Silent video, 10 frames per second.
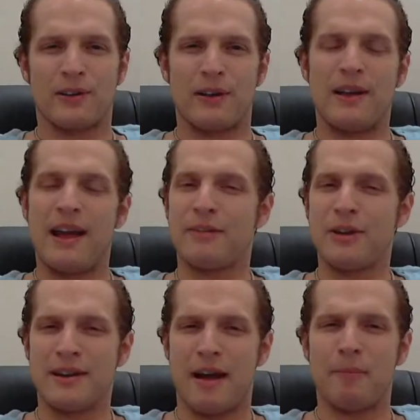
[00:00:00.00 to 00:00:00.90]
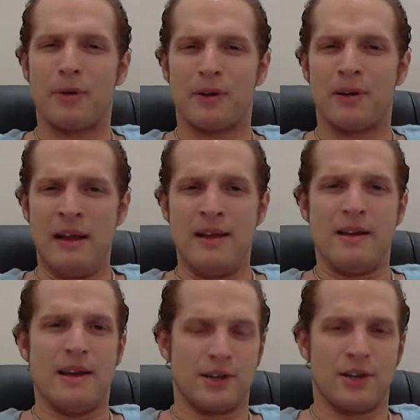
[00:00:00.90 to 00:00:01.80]
That every number
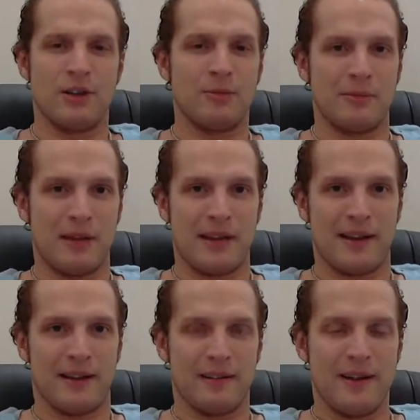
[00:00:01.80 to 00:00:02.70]
is a human being.